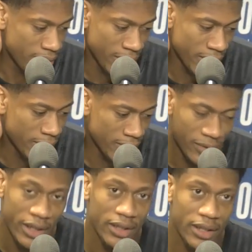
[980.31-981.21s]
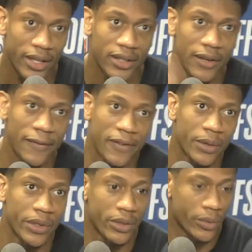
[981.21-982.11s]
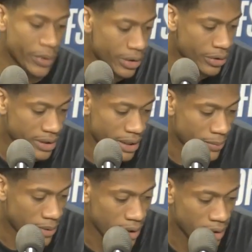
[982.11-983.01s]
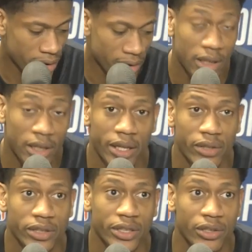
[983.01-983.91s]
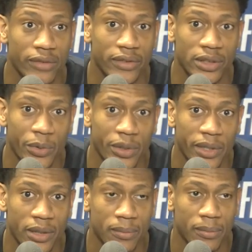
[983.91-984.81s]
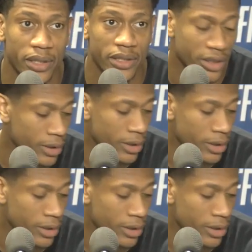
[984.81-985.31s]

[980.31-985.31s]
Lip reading: And in Atlanta, I feel like we could do the same thing, just cut down the turnovers and we'll be in better shape.